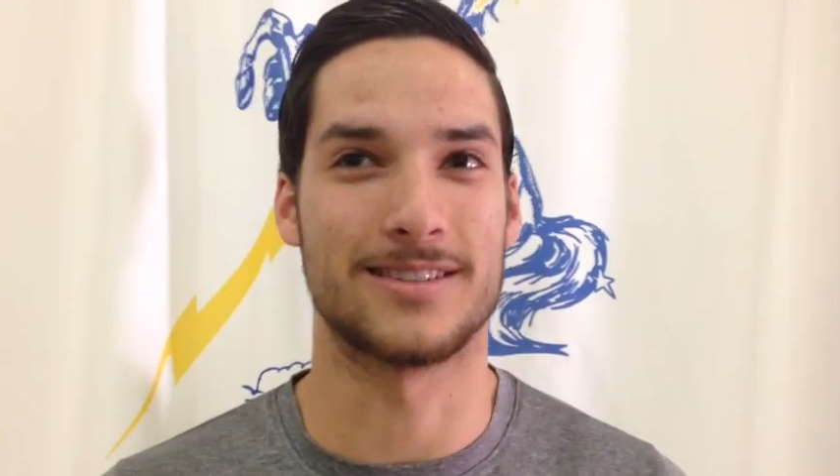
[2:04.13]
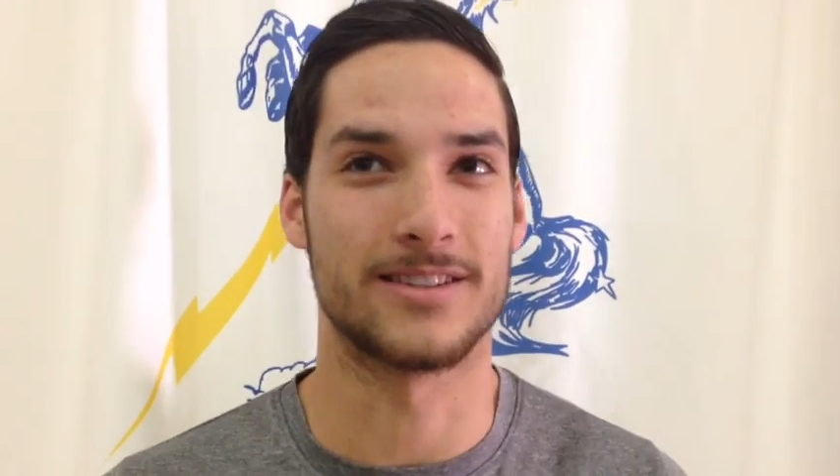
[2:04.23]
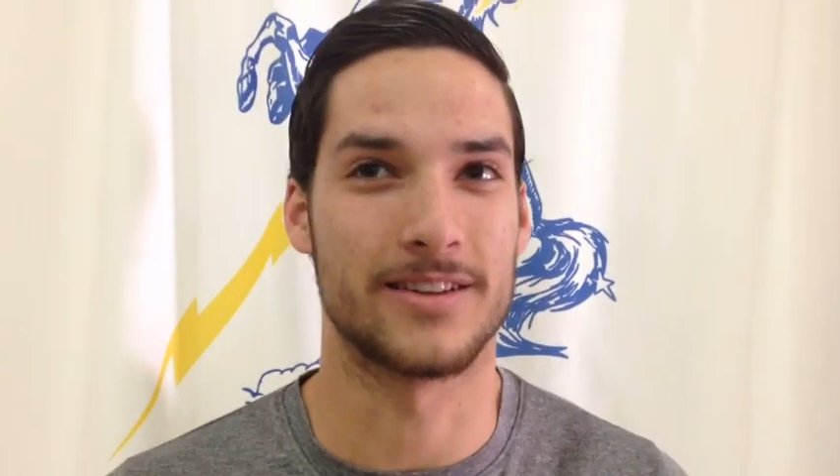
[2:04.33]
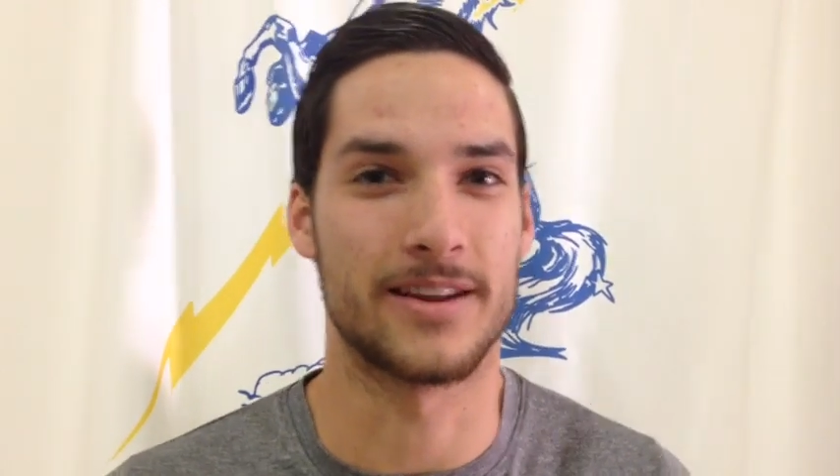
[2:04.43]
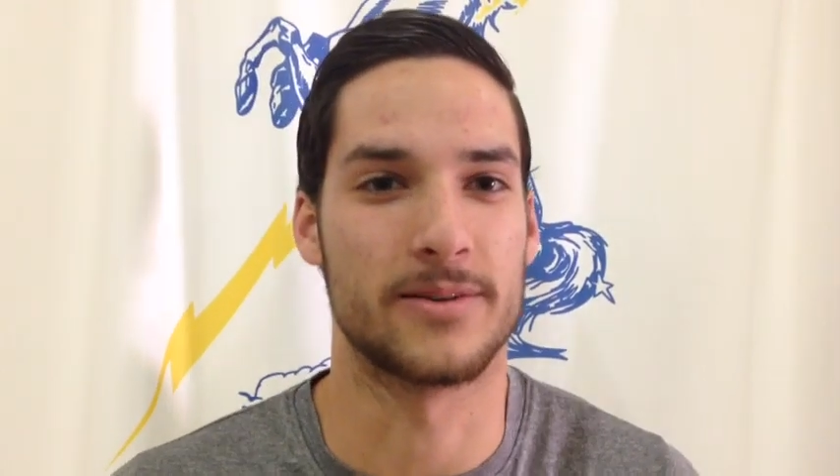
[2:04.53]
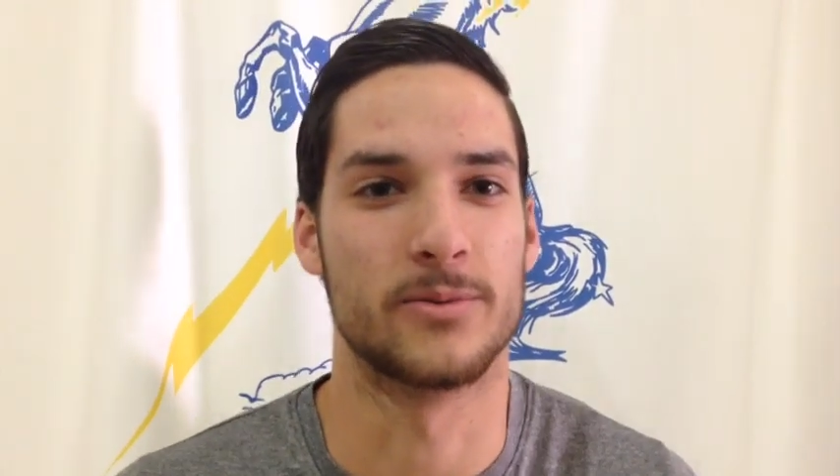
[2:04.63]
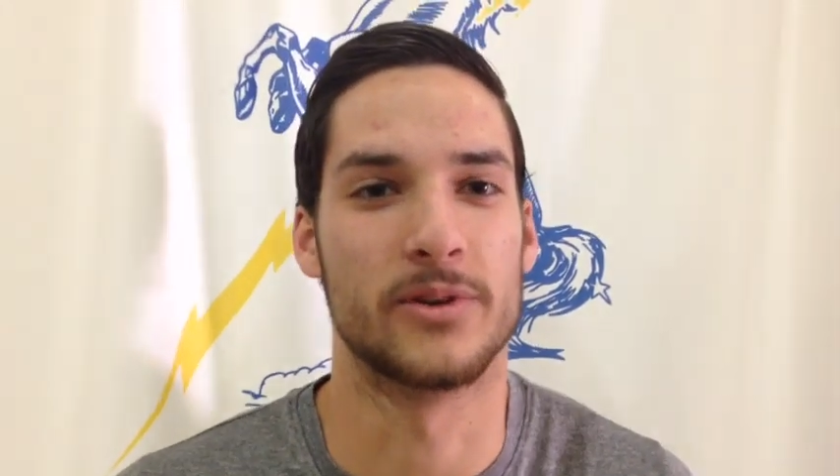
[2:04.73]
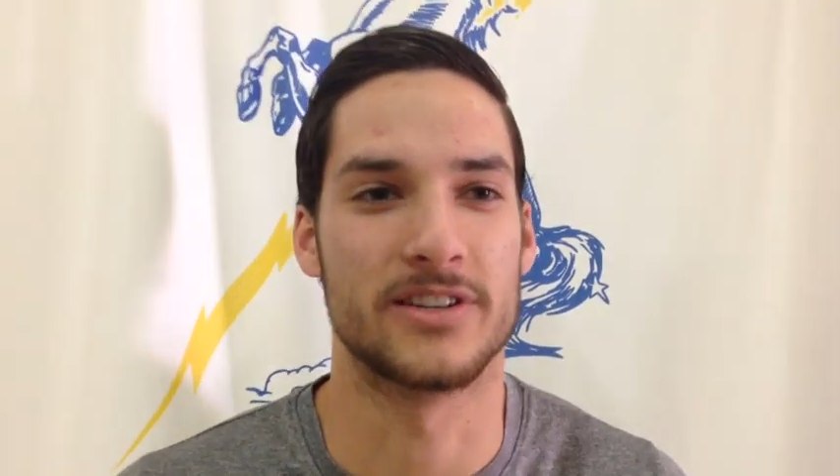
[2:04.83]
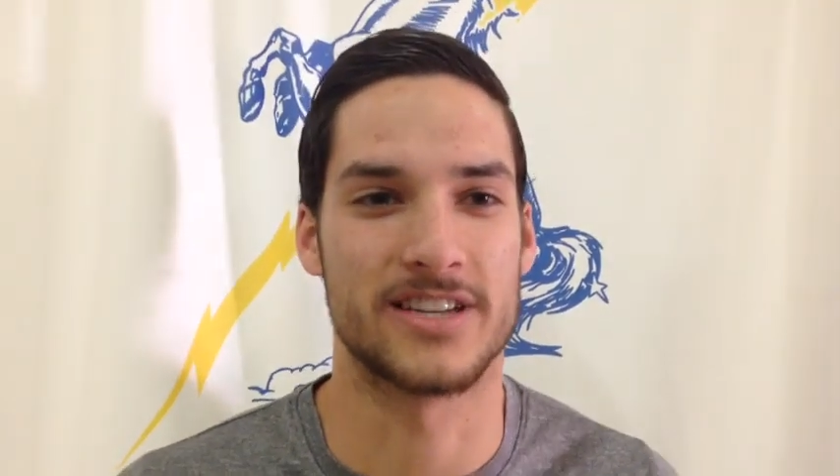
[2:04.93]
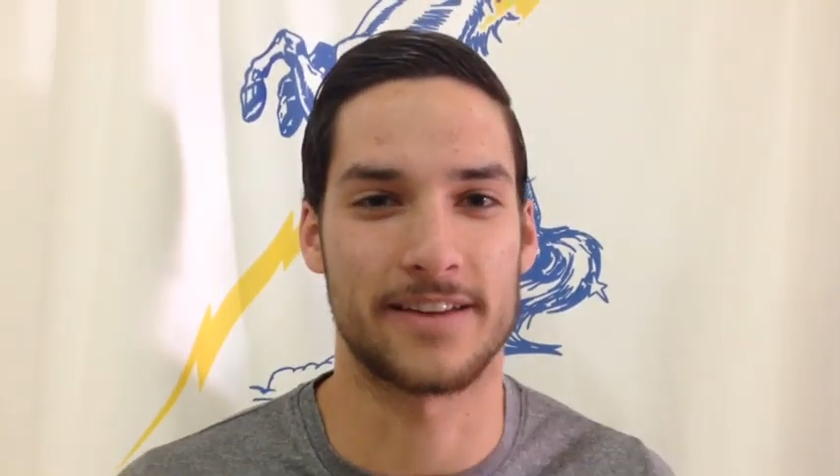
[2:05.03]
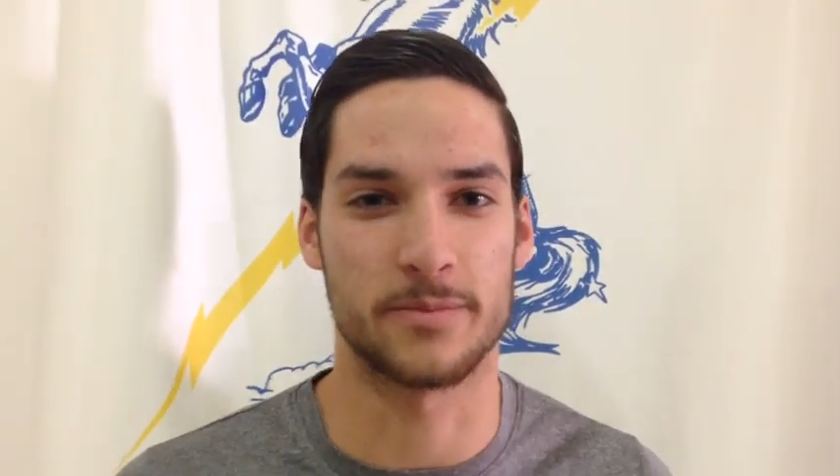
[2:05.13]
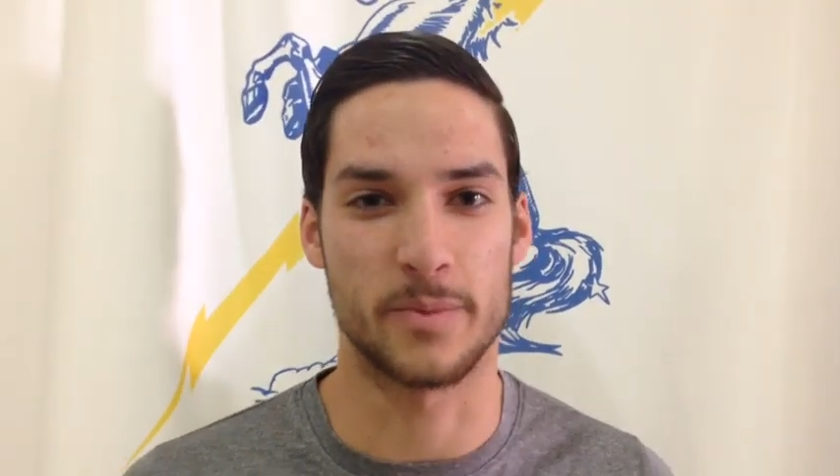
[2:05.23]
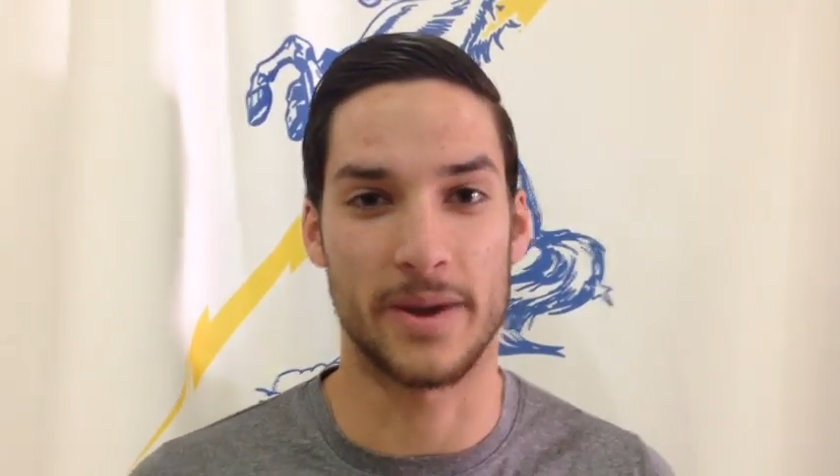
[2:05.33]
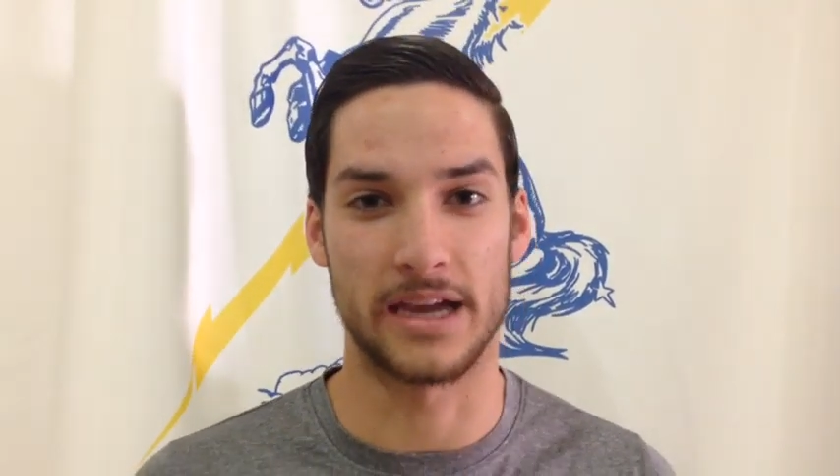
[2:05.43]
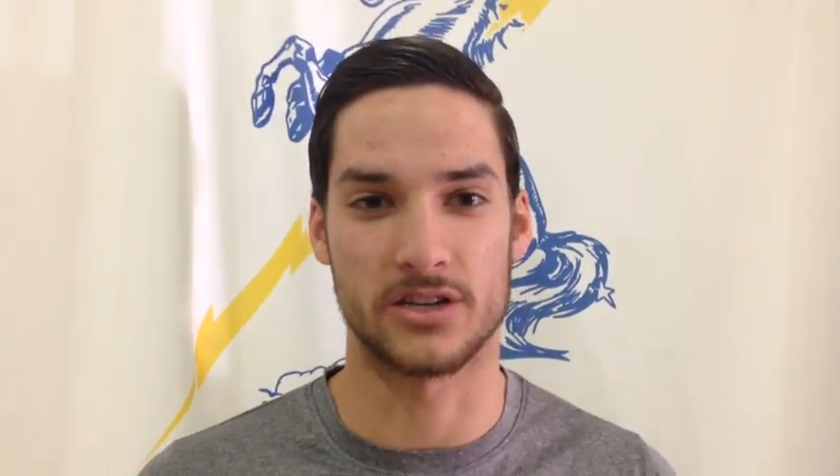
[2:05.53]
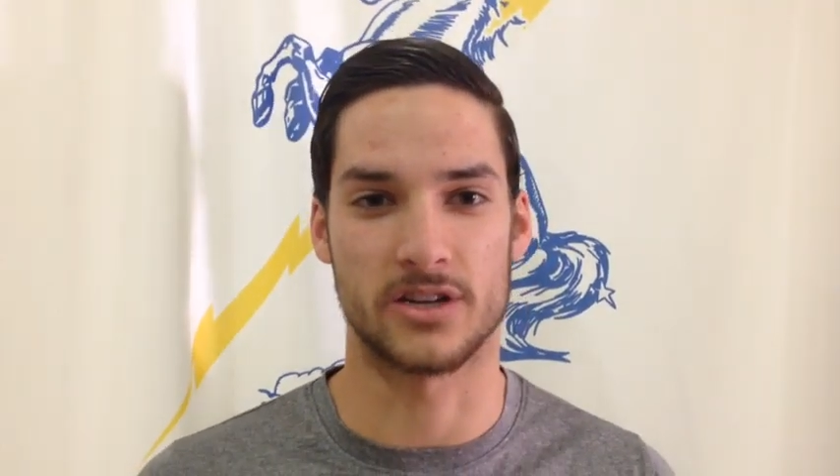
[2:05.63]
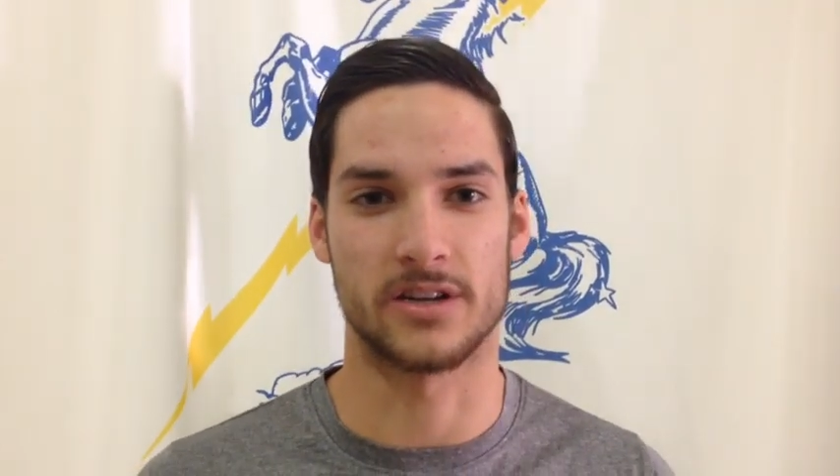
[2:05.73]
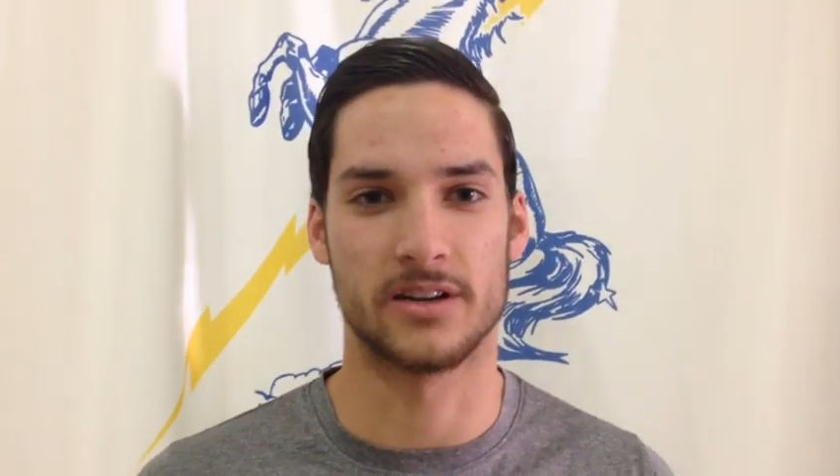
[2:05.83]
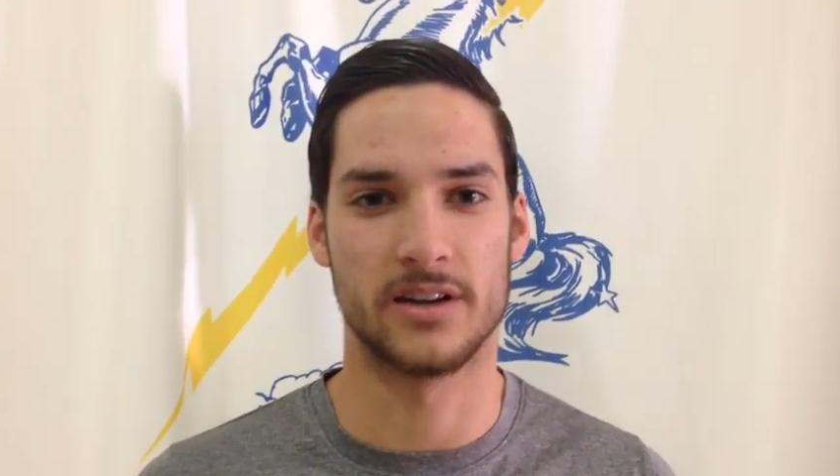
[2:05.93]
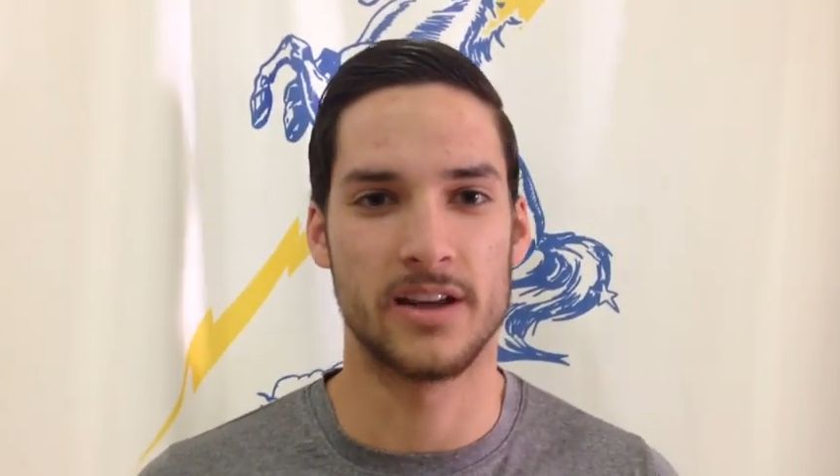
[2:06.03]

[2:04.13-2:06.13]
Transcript: and you really just have to be patient